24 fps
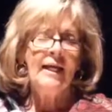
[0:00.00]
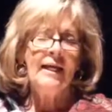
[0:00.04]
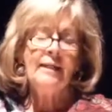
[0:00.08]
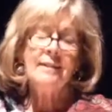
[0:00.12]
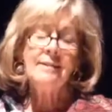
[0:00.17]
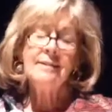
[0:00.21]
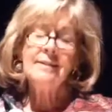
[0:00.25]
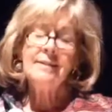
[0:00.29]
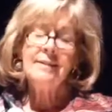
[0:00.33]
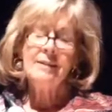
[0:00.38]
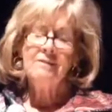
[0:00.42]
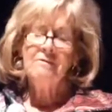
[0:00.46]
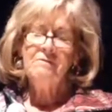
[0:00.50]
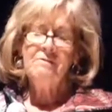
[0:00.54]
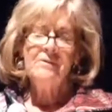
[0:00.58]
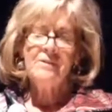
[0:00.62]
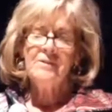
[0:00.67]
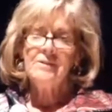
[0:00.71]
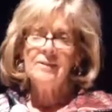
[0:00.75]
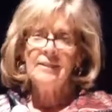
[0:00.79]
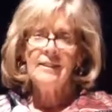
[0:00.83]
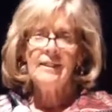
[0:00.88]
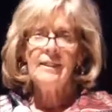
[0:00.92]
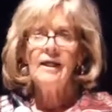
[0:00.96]
and
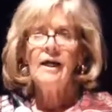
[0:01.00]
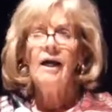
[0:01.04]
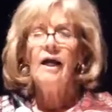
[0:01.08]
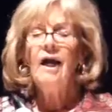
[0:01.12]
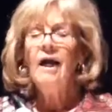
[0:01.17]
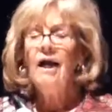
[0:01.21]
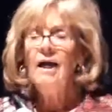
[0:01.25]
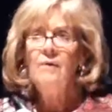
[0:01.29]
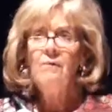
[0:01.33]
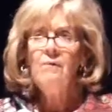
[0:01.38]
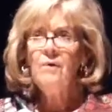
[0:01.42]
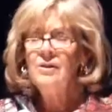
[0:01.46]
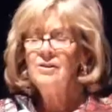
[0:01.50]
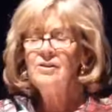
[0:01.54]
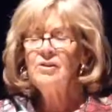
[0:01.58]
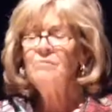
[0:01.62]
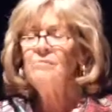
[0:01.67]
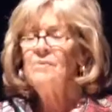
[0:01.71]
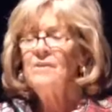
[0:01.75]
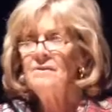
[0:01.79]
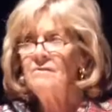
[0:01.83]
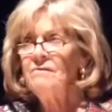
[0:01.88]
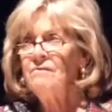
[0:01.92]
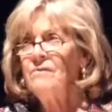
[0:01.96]
selfishly, I wanted to
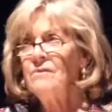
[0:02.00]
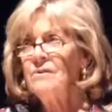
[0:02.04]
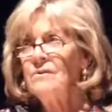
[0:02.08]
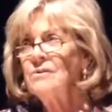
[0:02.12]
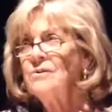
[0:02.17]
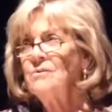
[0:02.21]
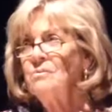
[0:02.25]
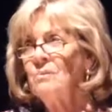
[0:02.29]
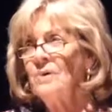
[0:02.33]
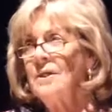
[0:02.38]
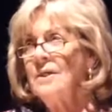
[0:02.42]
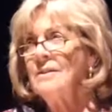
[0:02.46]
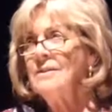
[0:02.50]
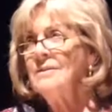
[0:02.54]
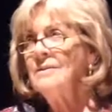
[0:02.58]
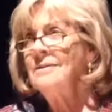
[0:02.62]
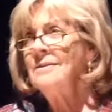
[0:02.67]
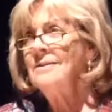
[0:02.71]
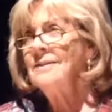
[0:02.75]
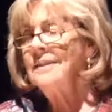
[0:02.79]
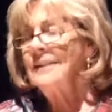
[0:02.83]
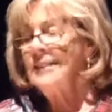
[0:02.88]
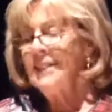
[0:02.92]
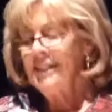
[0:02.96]
be the first one
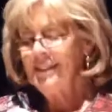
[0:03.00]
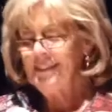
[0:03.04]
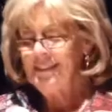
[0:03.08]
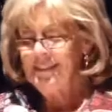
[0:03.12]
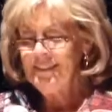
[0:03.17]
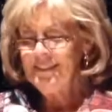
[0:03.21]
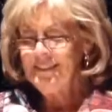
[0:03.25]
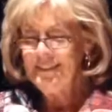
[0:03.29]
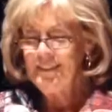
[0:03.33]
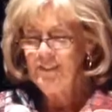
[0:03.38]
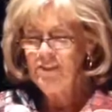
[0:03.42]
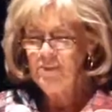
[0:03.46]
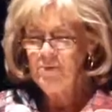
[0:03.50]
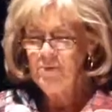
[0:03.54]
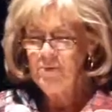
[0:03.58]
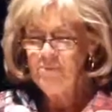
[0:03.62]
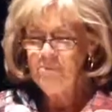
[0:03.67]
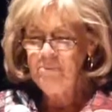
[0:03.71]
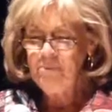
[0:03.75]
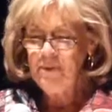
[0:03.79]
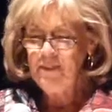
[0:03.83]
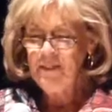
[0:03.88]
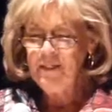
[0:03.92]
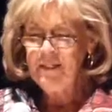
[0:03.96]
to get this into a
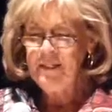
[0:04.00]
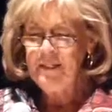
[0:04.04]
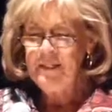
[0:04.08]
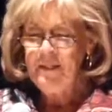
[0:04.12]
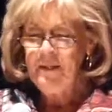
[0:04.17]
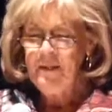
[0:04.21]
book.